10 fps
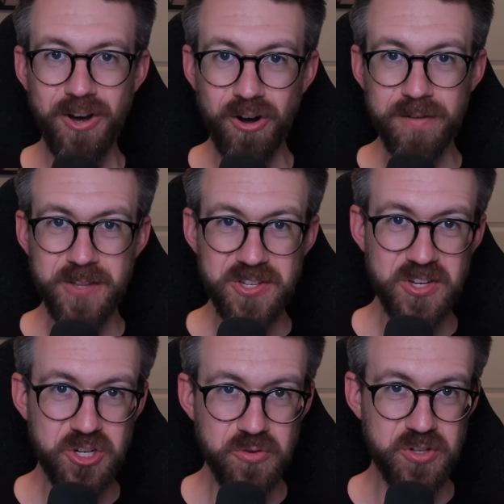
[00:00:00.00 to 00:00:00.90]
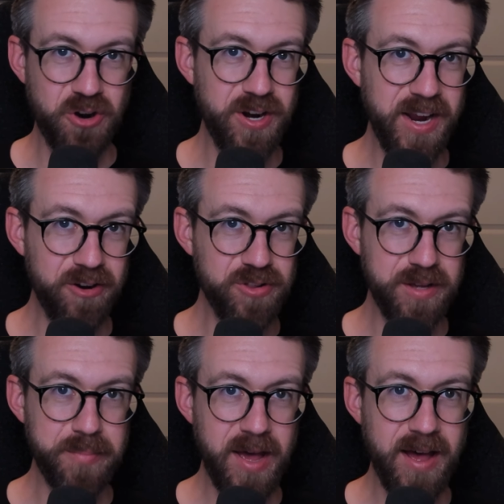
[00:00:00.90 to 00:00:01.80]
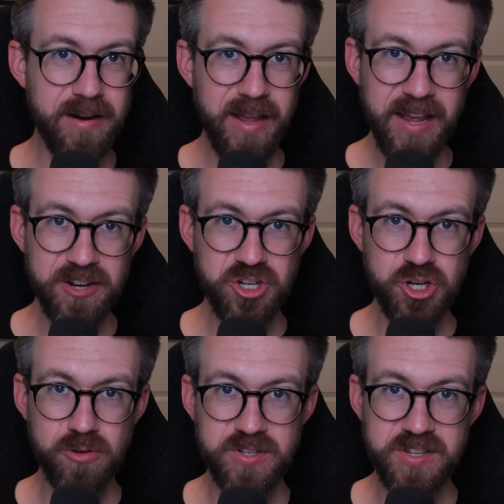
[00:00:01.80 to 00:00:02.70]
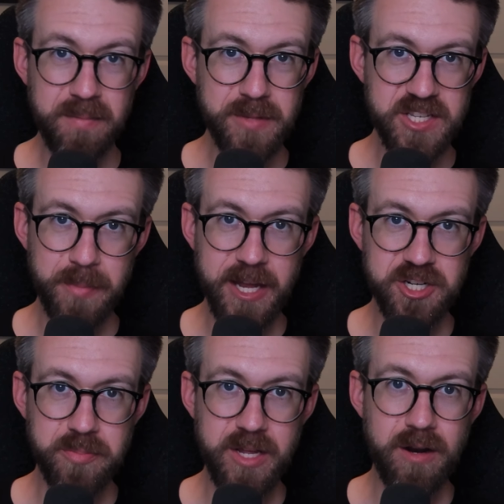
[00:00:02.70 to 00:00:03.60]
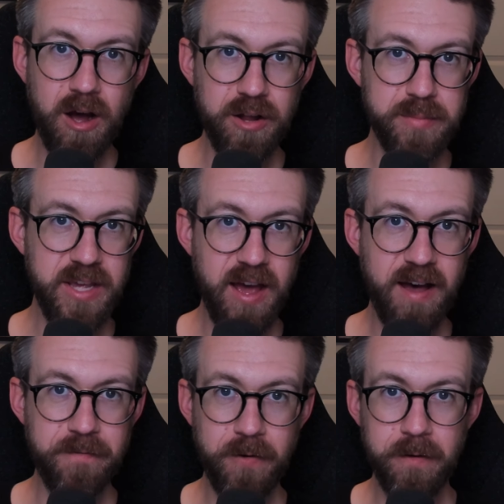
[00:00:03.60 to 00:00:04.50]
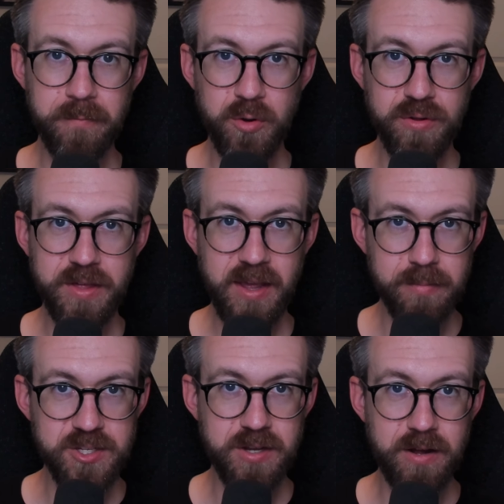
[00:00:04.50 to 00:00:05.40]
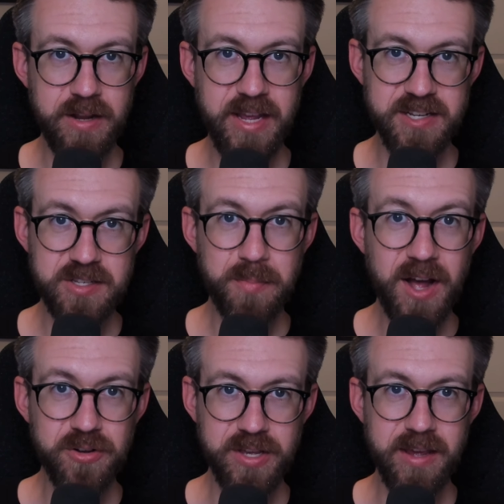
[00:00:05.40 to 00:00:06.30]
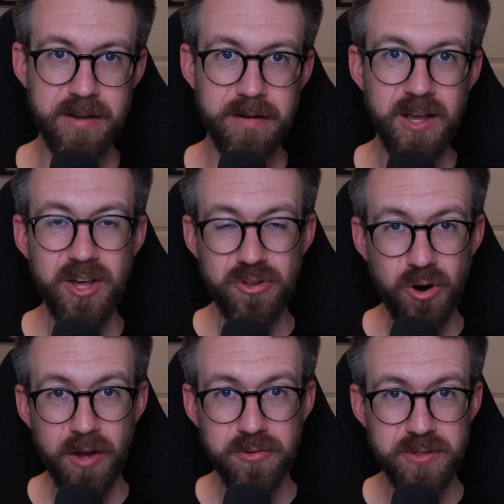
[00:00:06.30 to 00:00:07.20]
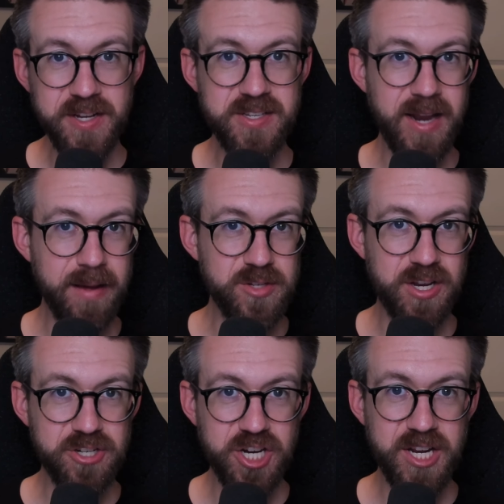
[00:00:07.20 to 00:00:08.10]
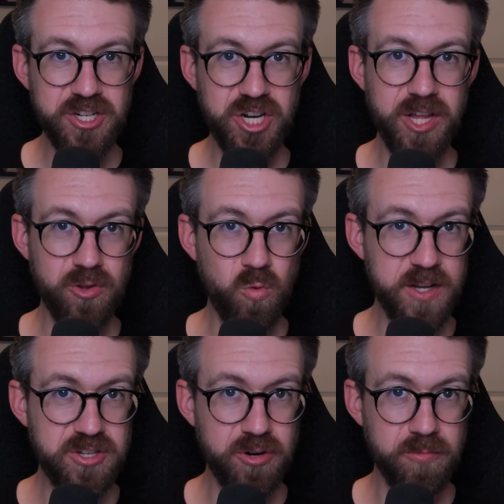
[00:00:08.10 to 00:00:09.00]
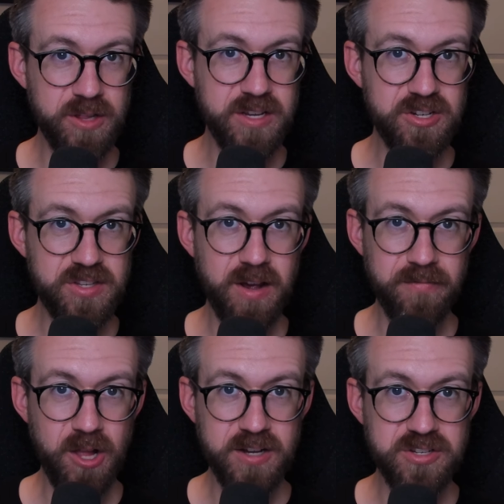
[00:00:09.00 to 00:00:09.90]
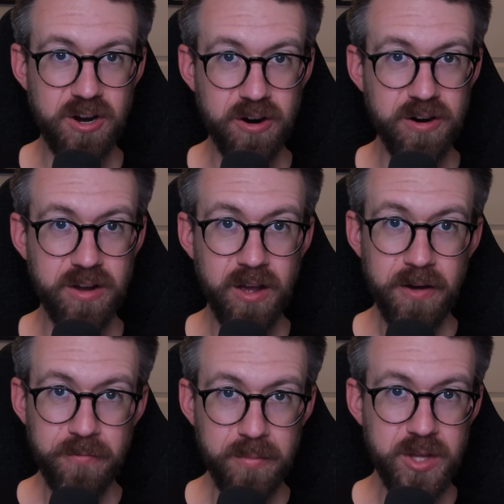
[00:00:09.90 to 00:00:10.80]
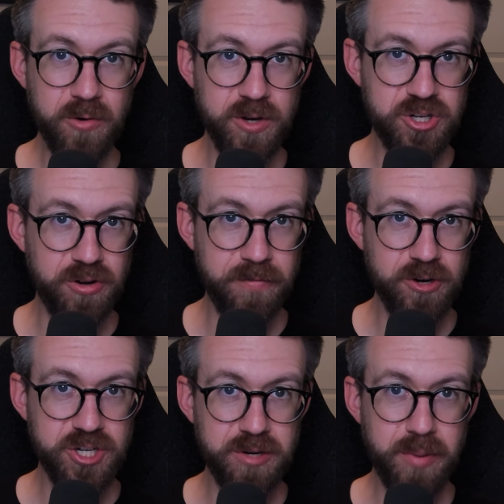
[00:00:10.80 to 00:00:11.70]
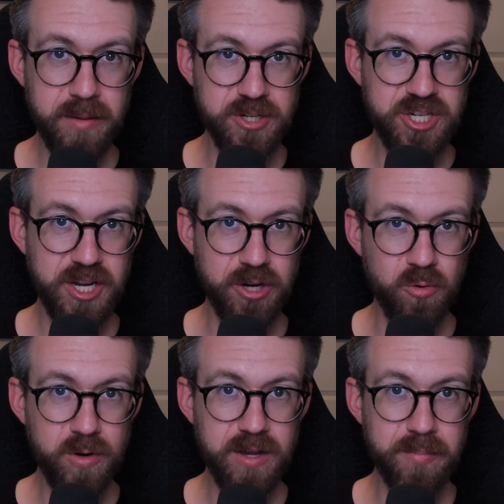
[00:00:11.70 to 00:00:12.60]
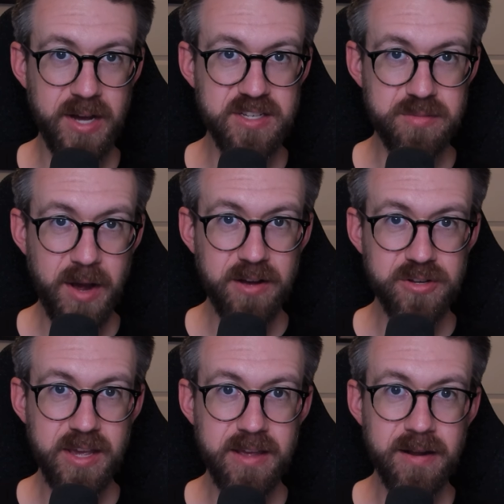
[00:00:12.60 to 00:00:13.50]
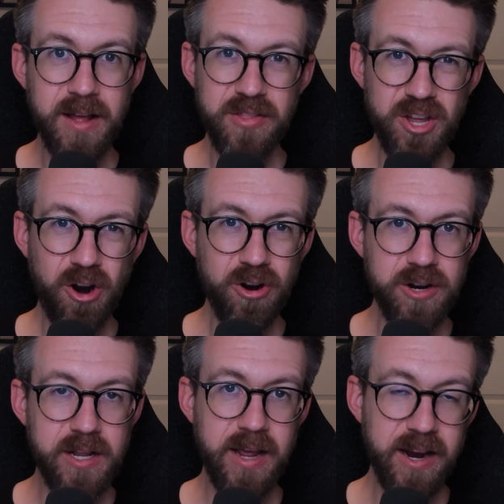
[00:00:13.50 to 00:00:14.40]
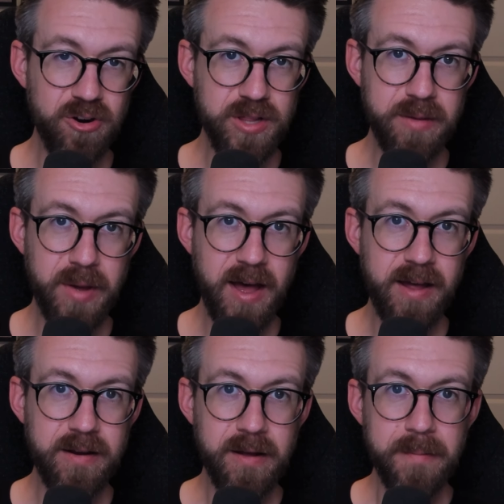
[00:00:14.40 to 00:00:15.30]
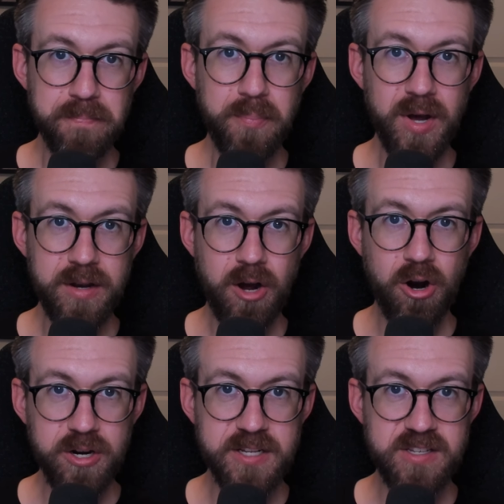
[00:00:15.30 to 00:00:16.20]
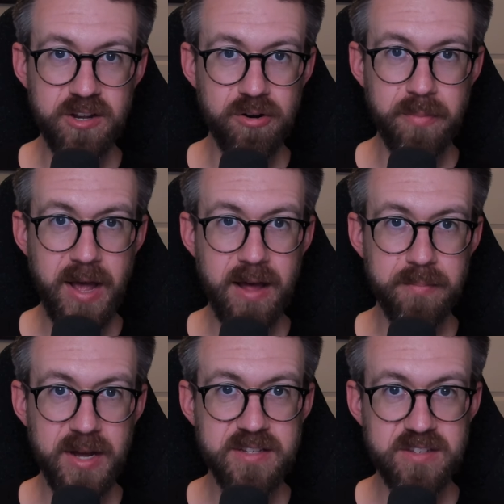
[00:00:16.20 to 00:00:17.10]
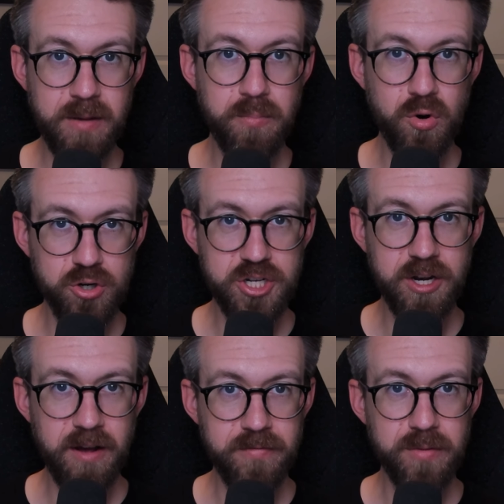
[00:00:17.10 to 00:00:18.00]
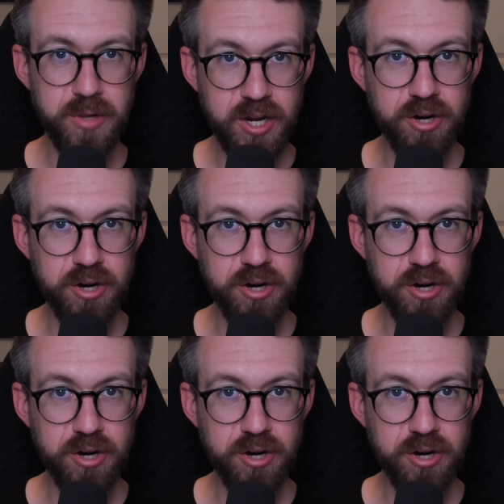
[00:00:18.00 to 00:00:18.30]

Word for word: All of these issues are inherently bad and show some mismanagement on behalf of both Amazon and Smilegate. There are other things that Amazon changed in the Western release of Lost Ark from the original version published in Korea by Smilegate that aren't inherently bad, but are considered bad by some portion of the player